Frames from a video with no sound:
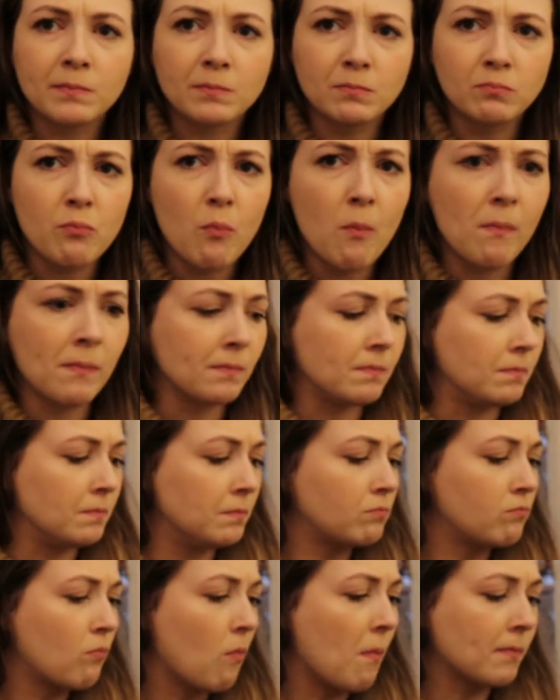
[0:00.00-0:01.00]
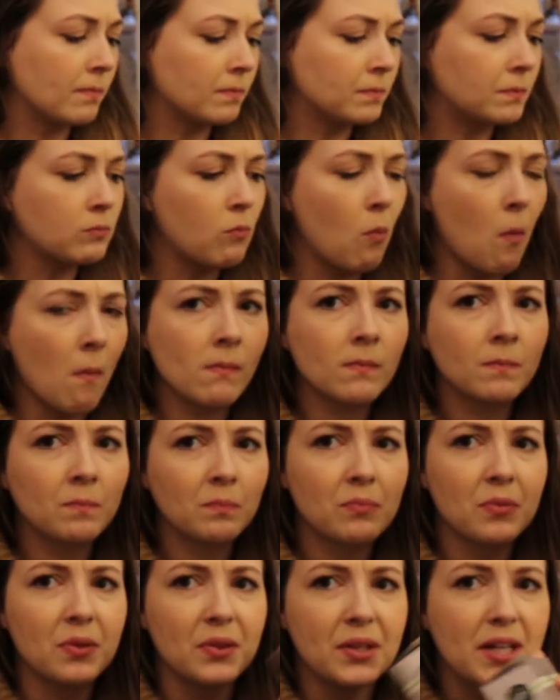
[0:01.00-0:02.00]

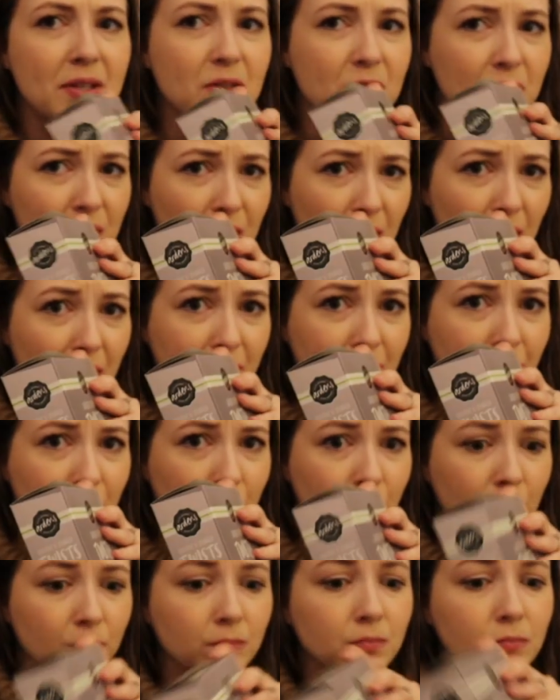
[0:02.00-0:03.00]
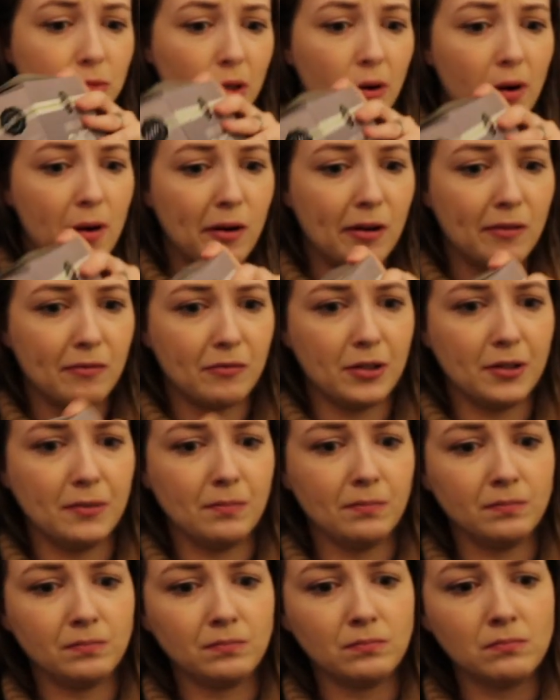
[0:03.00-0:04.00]
They're delightful. I love
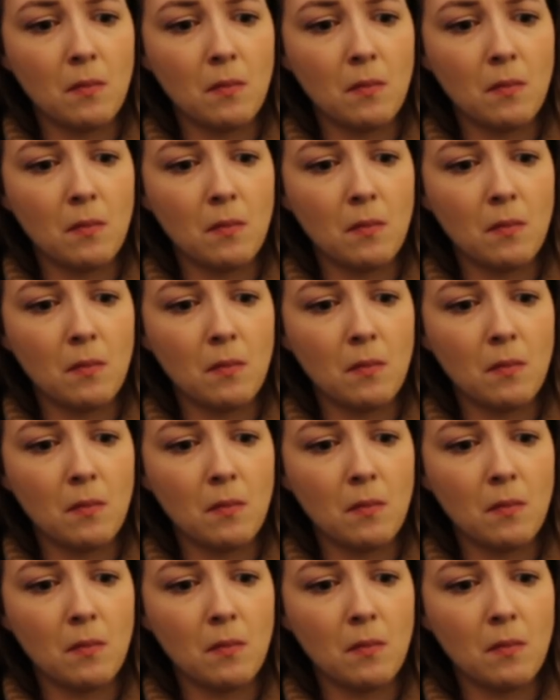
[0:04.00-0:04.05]
them.